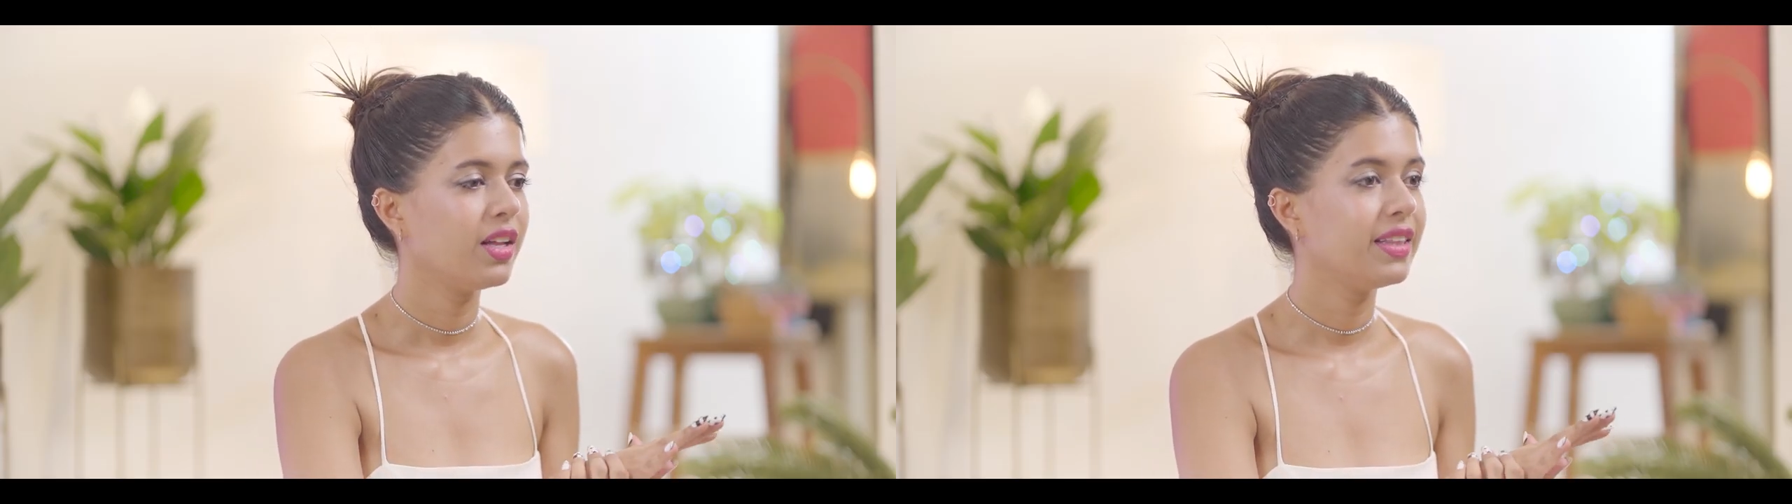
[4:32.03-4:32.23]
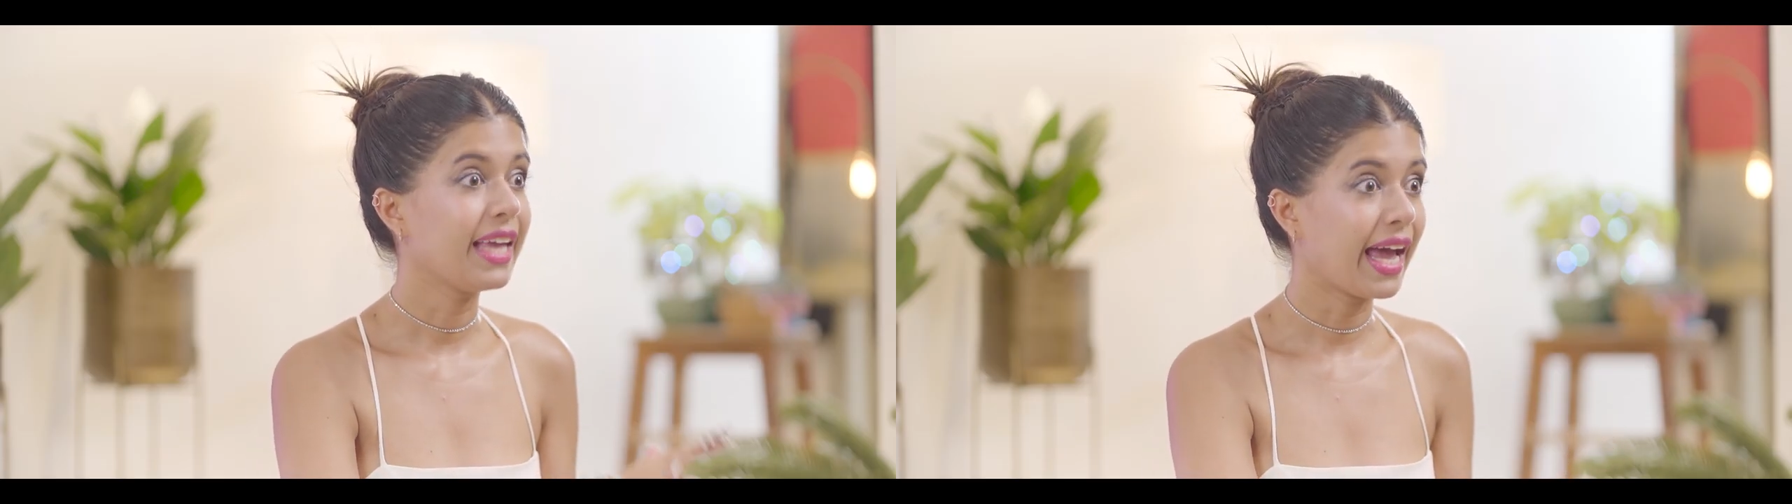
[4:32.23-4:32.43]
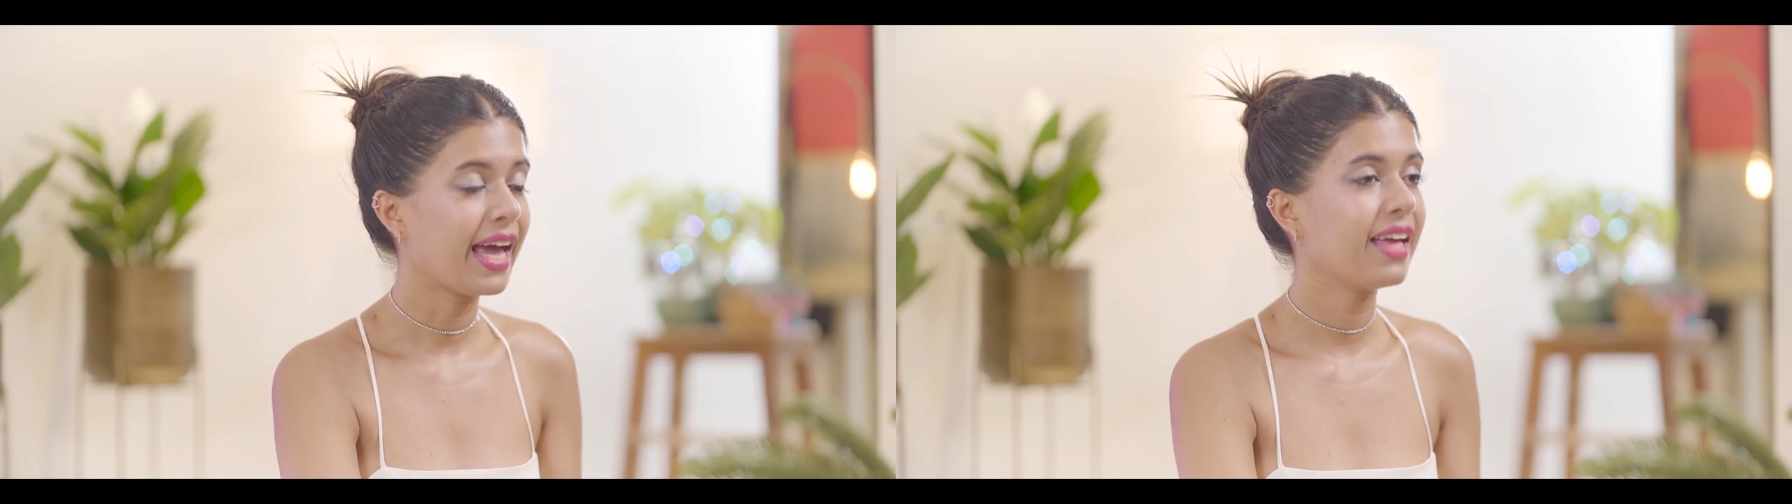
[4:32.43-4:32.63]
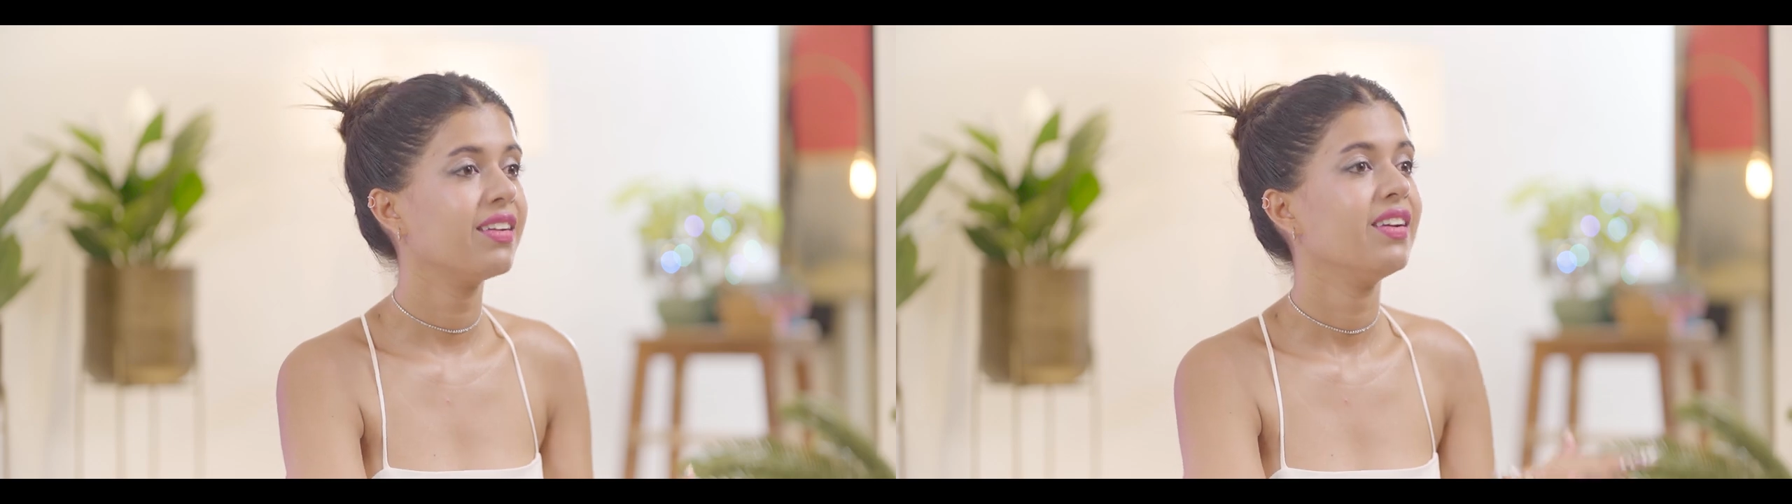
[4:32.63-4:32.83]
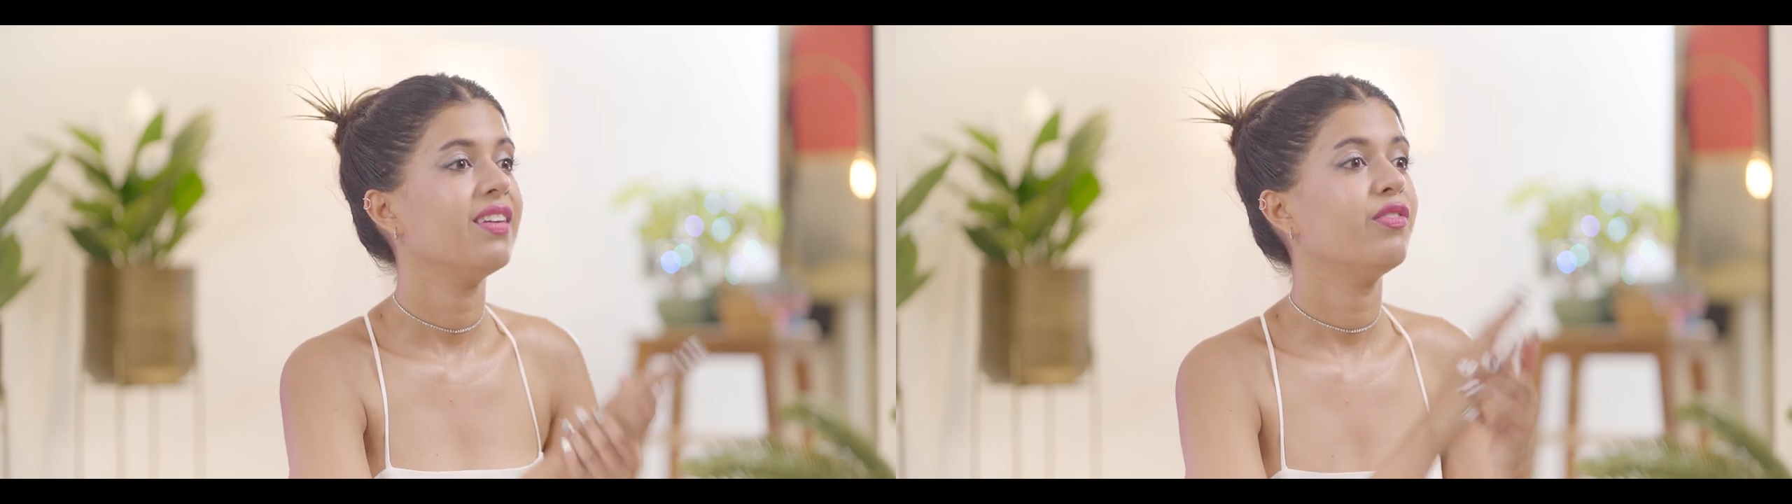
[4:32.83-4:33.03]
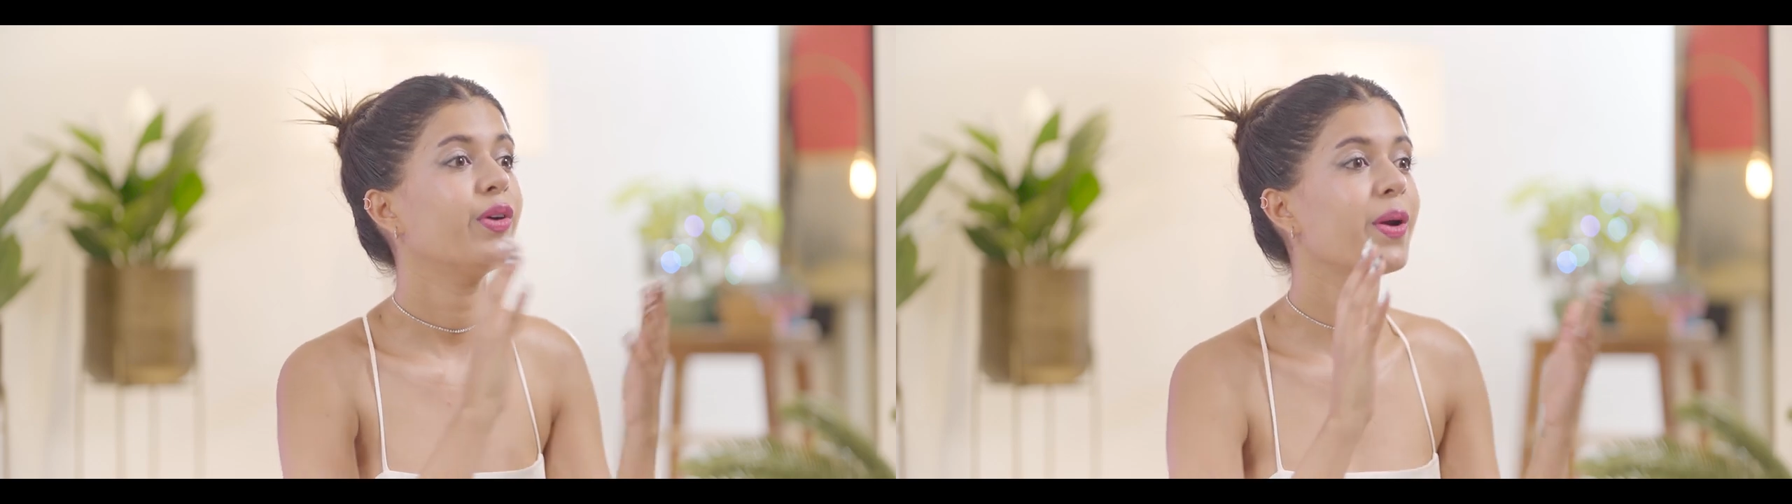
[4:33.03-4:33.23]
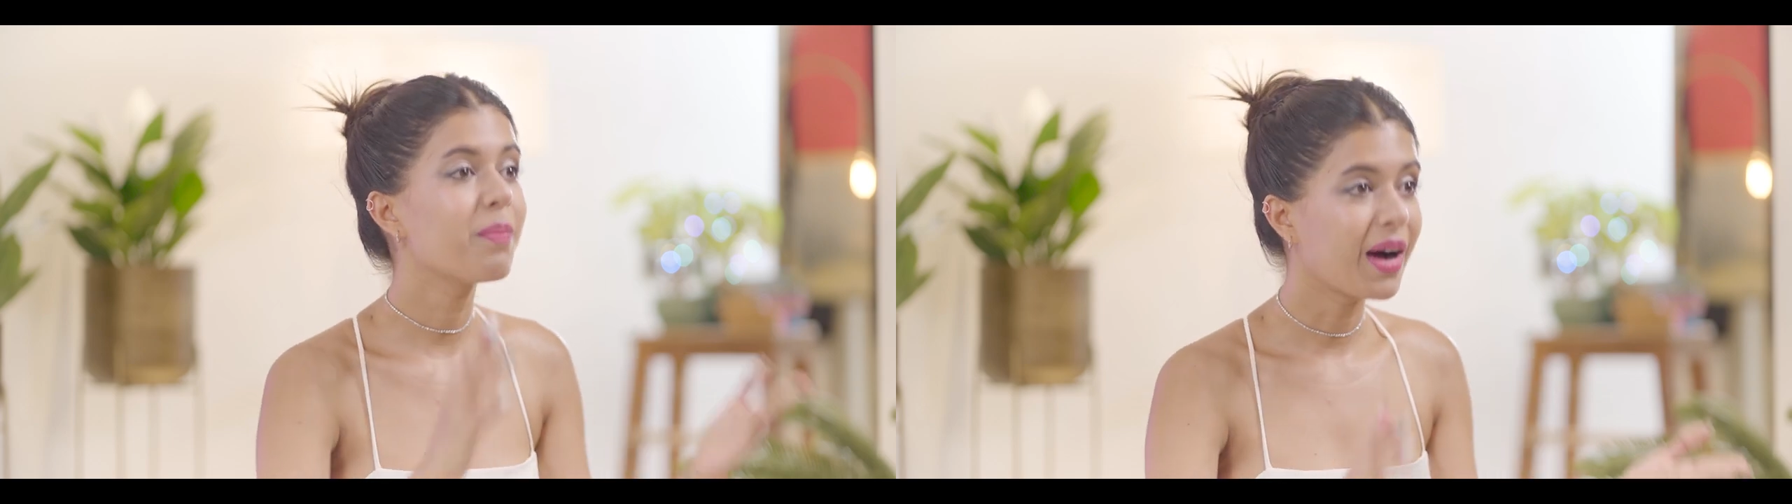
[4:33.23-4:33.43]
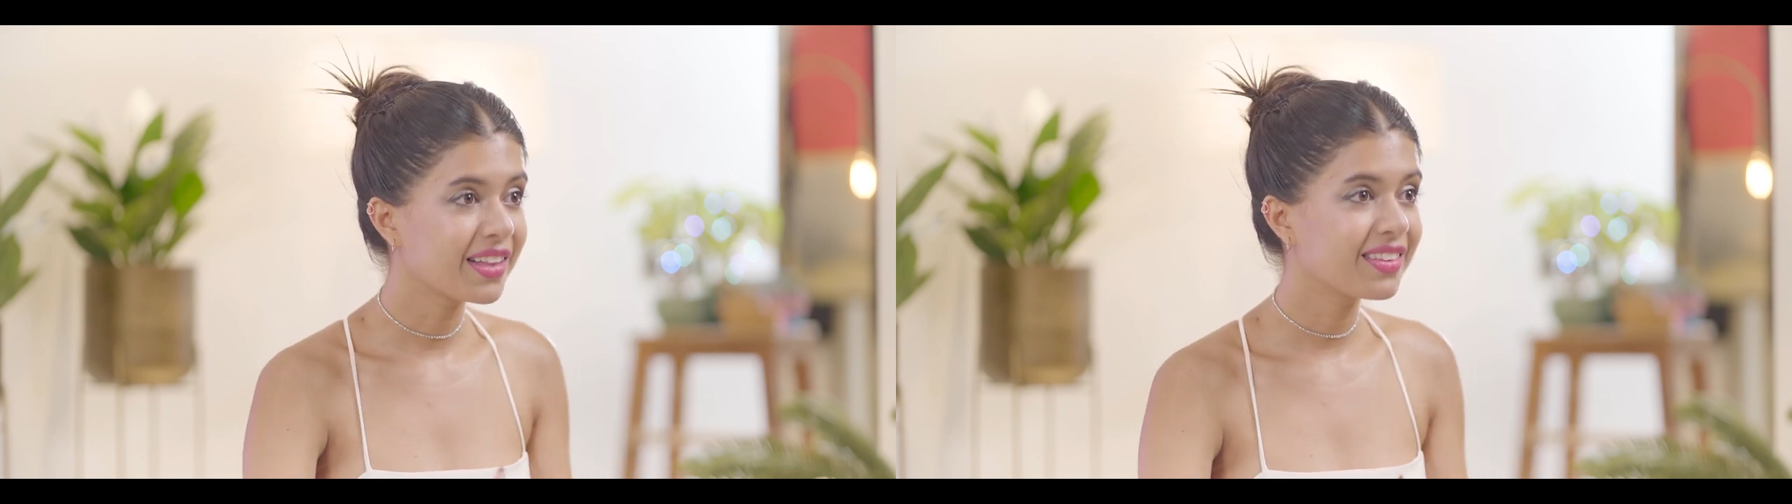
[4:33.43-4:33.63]
there for a
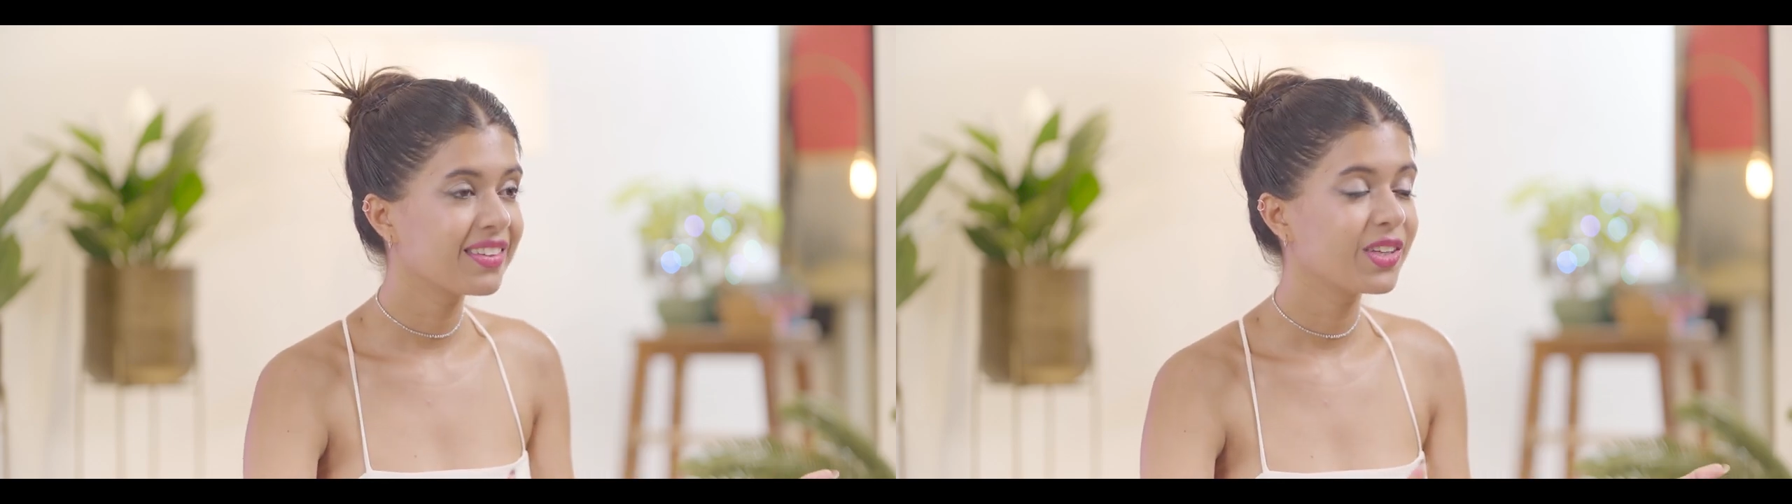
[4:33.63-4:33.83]
month,